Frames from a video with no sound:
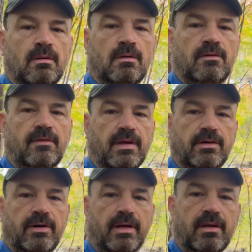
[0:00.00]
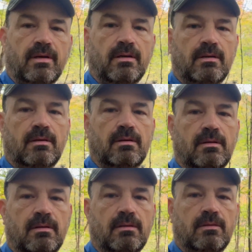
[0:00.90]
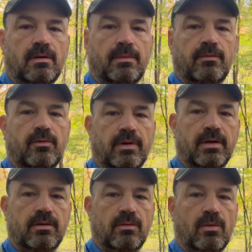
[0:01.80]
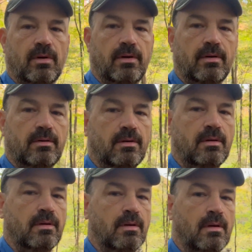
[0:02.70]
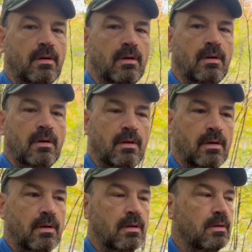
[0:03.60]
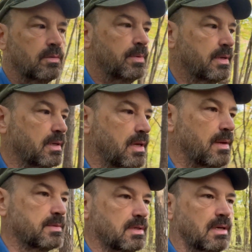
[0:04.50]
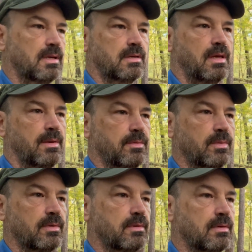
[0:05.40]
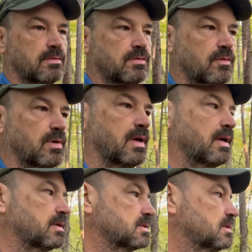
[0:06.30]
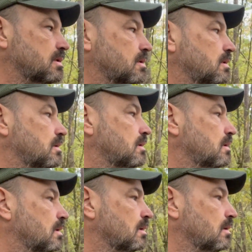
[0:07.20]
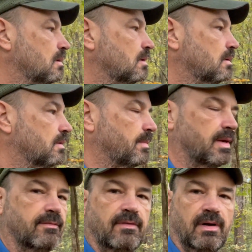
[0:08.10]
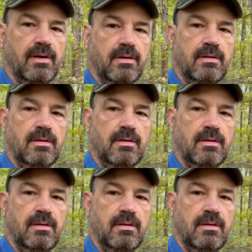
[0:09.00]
Fane Creek, right before you get to the water. It's a pretty good campsite. I camped with those 4 guys. They made a fire.